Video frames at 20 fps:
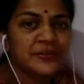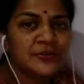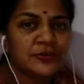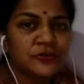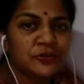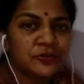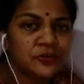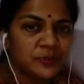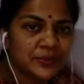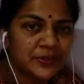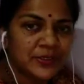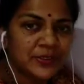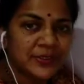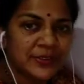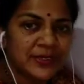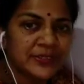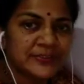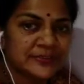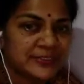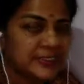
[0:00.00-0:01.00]
and Neurospora
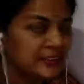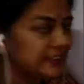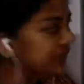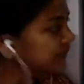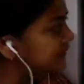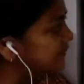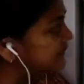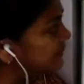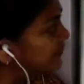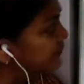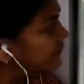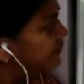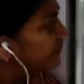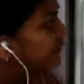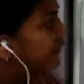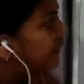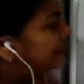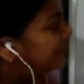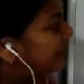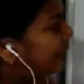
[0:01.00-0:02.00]
crassa is
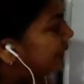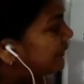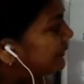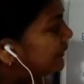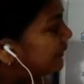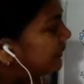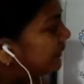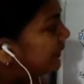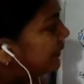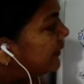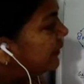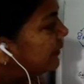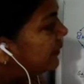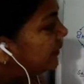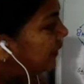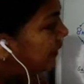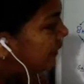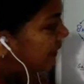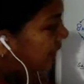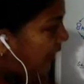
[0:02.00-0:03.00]
that
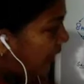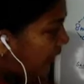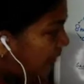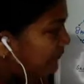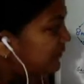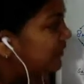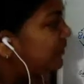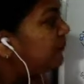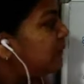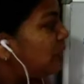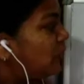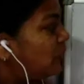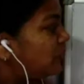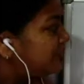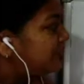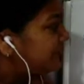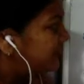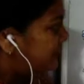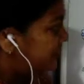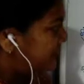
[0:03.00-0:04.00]
after
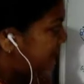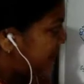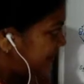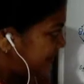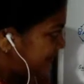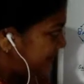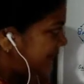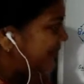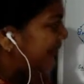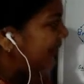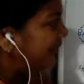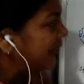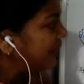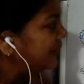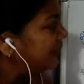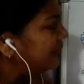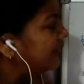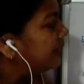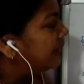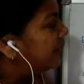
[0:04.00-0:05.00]
meiosis
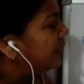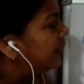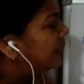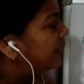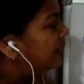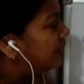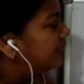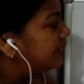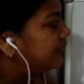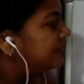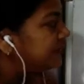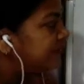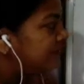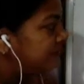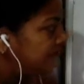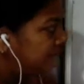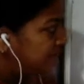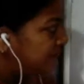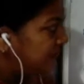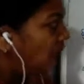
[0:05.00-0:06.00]
second,
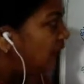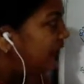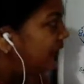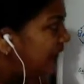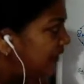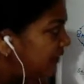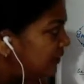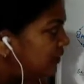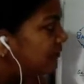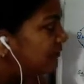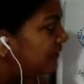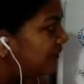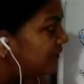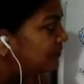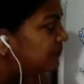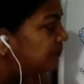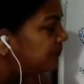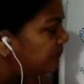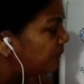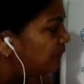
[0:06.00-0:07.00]
each of these
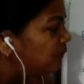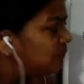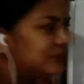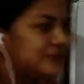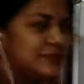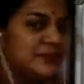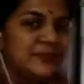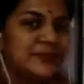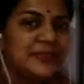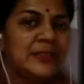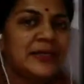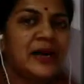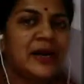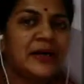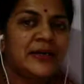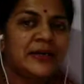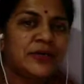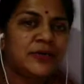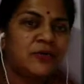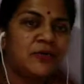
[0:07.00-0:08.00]
spores, they
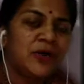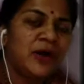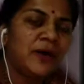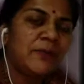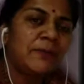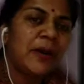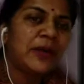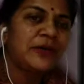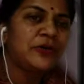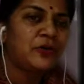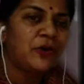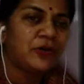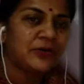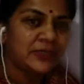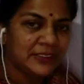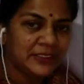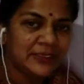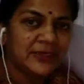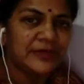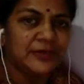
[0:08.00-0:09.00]
undergo a
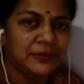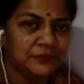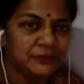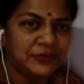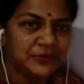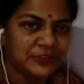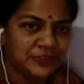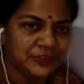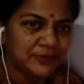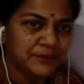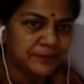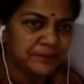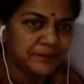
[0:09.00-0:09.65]
mitotic division.